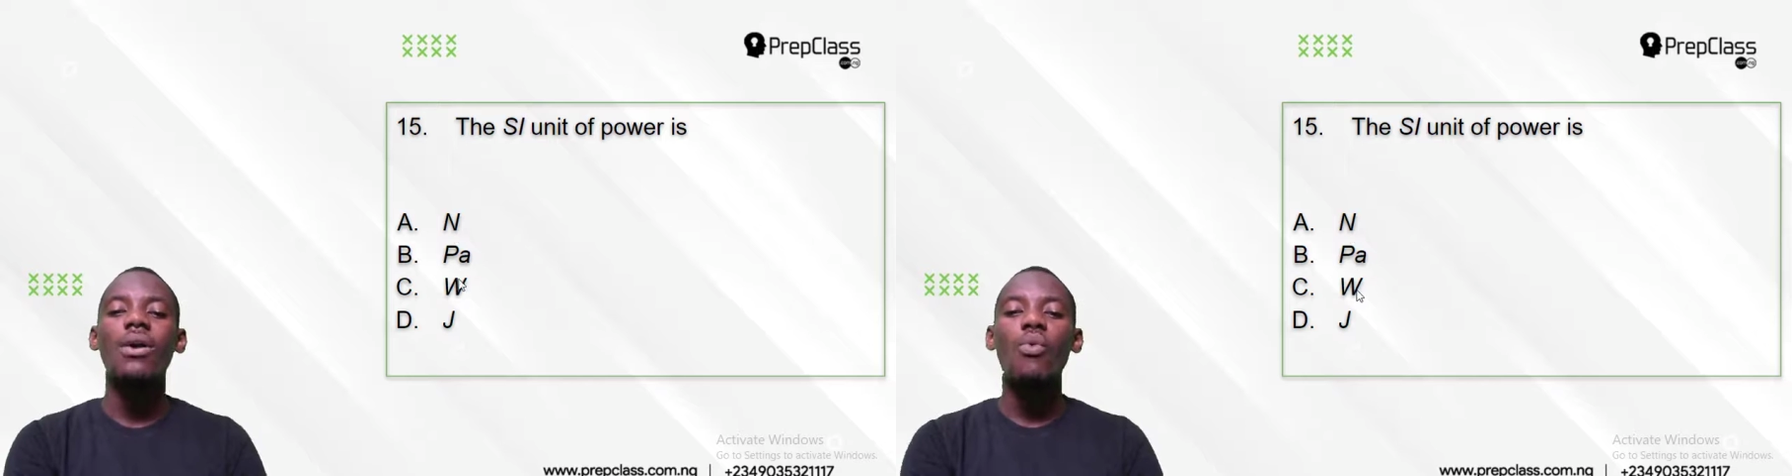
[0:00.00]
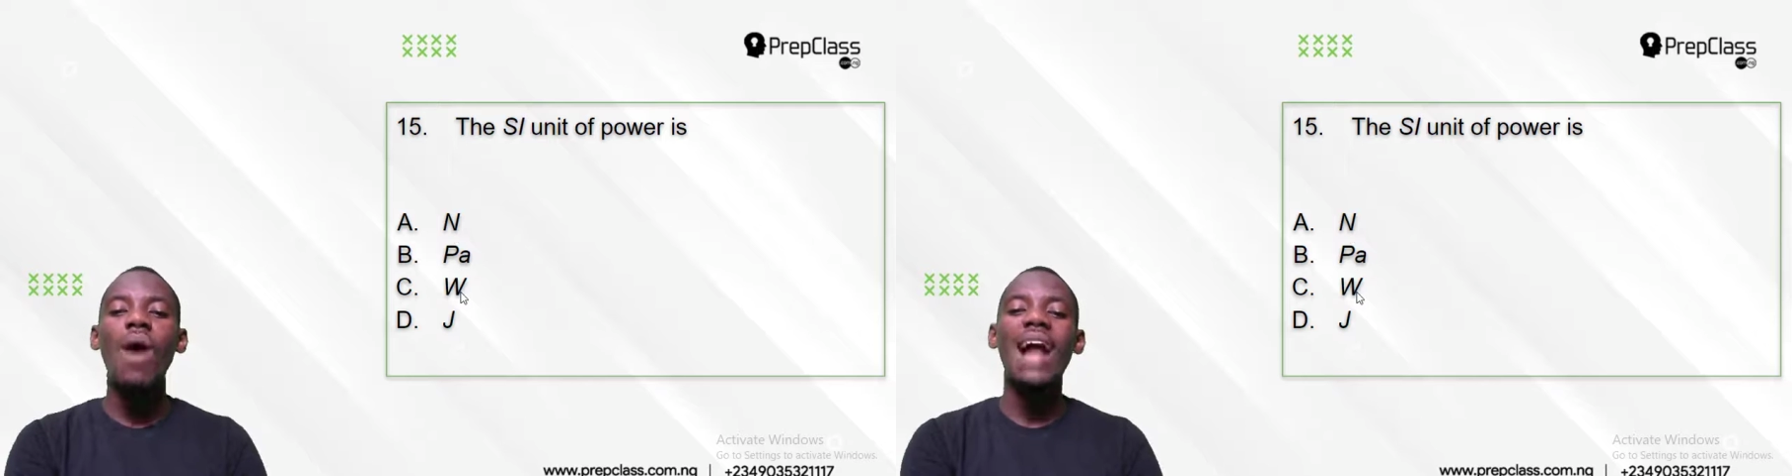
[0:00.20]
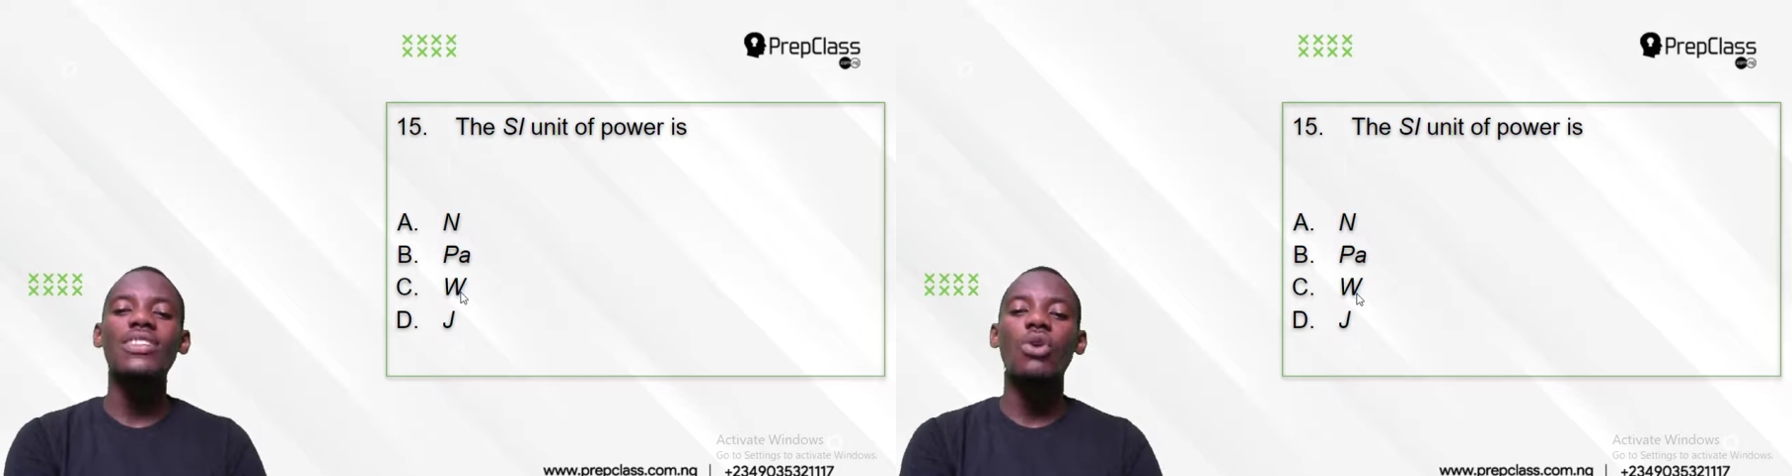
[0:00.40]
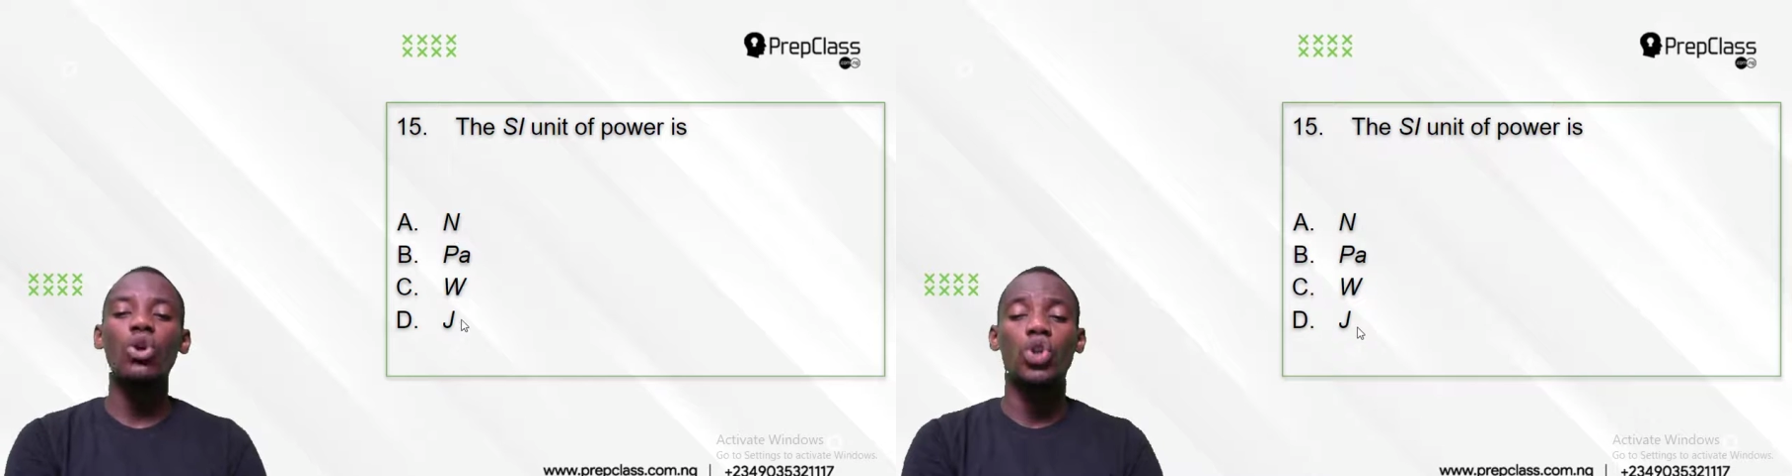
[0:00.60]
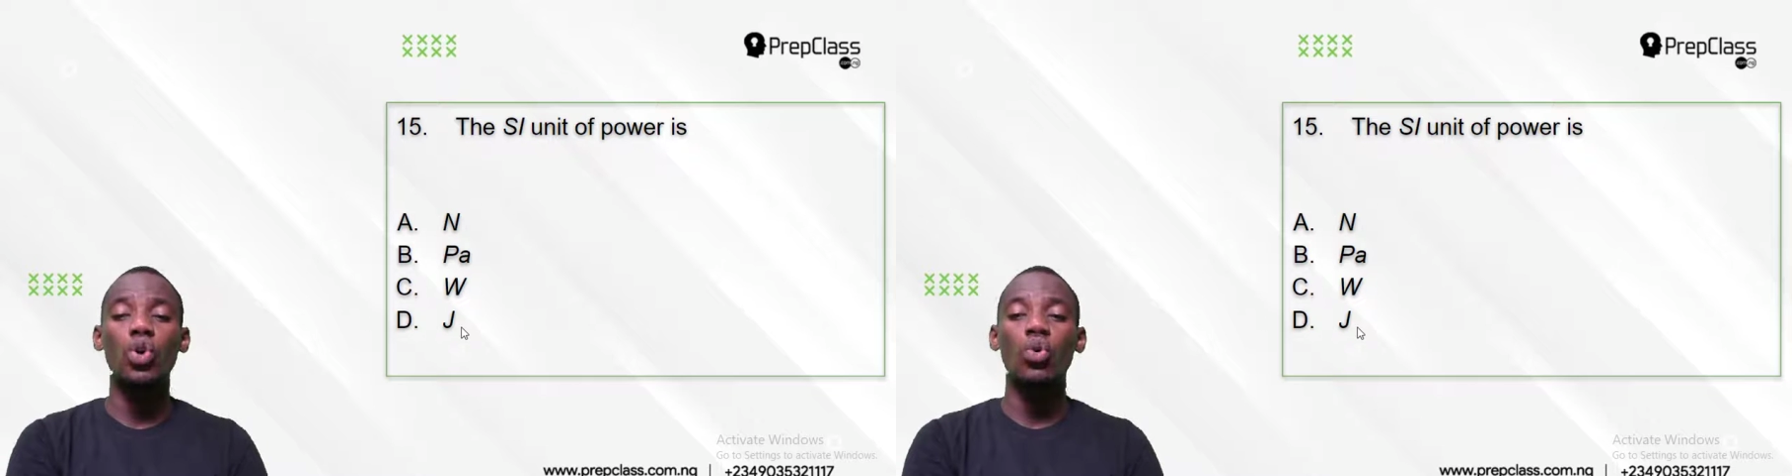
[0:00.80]
Watt,
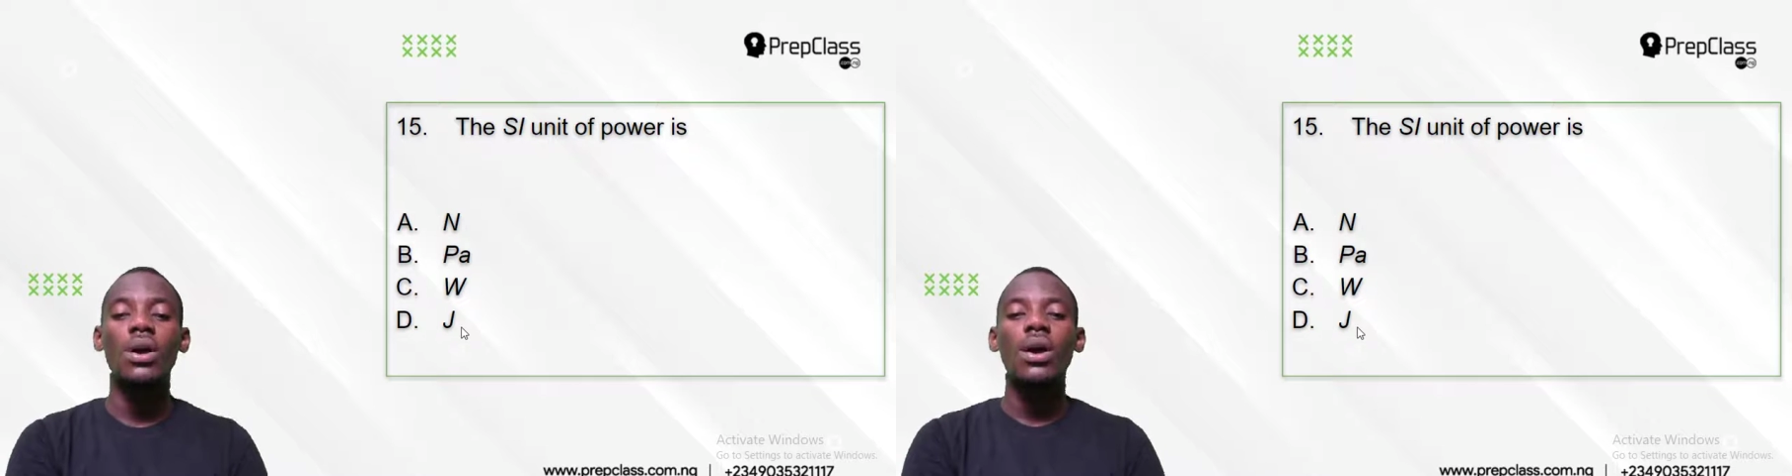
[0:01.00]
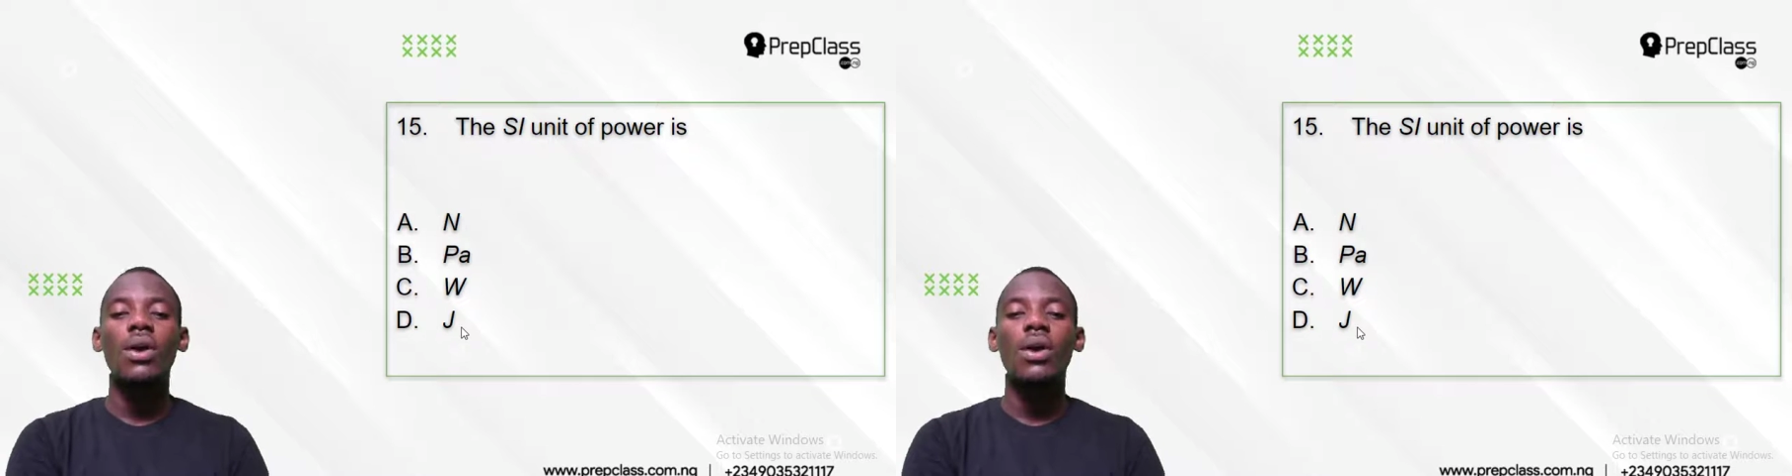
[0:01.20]
or Joule?